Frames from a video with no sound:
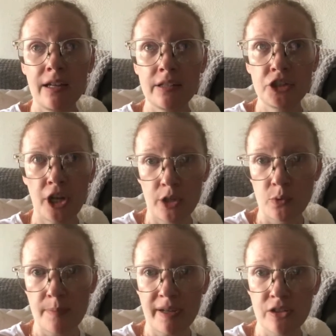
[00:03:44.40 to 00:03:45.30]
checked
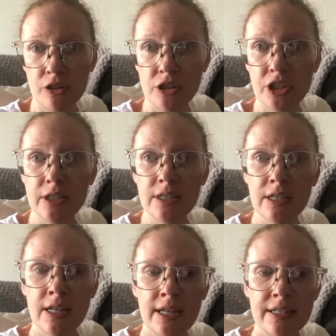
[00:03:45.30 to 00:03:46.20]
with my surgeon
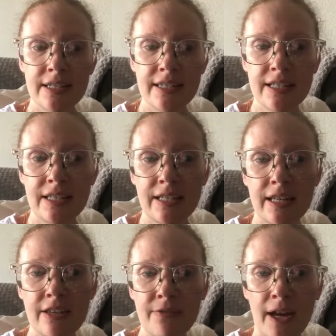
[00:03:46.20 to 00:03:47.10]
to see
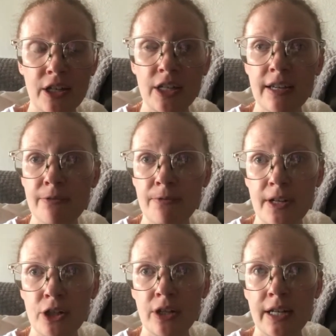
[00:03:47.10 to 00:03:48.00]
if I could get
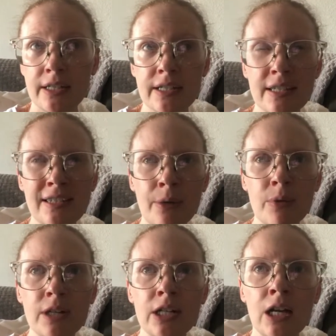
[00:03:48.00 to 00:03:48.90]
Phenagrin, because
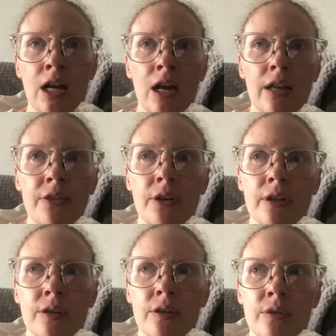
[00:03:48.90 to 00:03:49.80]

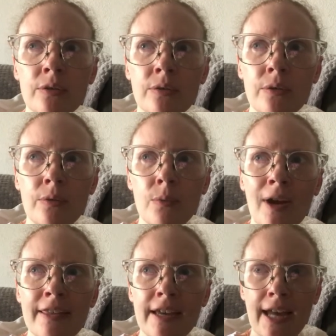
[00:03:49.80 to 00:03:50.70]
the
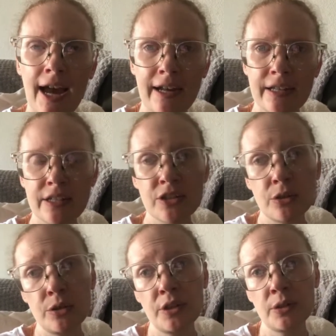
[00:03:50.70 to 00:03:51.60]
way they had it, so
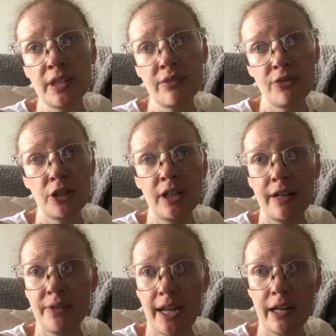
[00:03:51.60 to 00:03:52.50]
you can only get Phenagrin
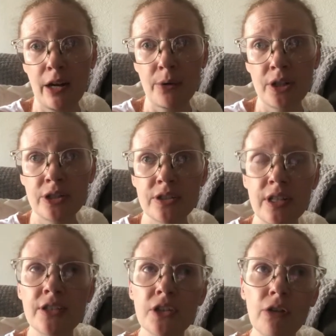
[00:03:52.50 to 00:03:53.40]
every 8 hours,
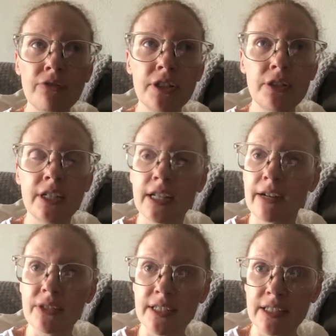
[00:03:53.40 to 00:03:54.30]
and Zofran you can get
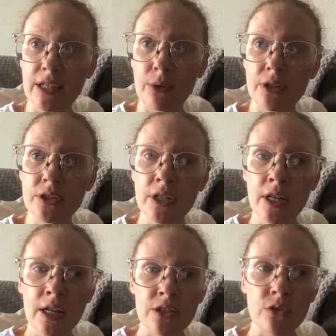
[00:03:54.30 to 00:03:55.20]
every 6 hours.
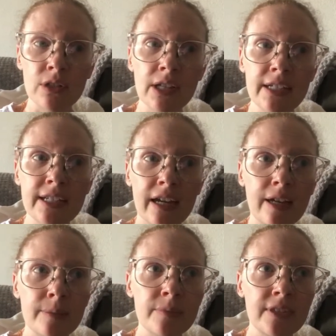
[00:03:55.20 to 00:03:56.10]
So a lot of
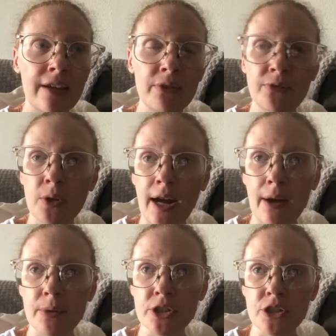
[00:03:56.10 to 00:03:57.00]
times, every 4
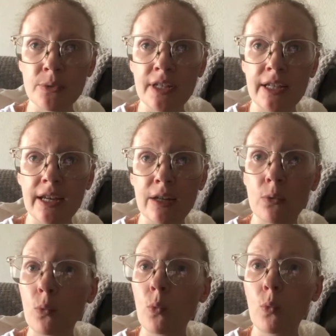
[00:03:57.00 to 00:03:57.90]
hours, you can get
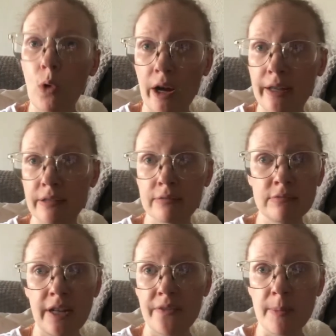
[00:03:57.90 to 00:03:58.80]
one
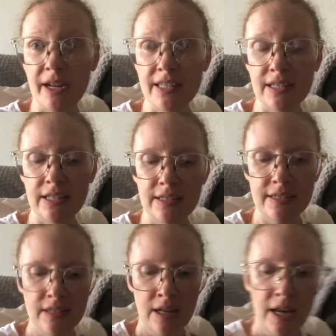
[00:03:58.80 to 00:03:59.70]
of the medicines.
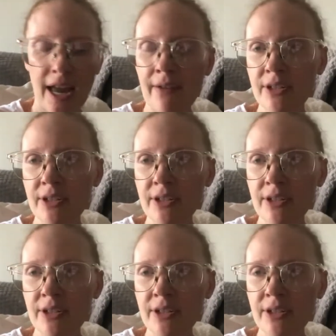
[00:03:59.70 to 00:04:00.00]
Every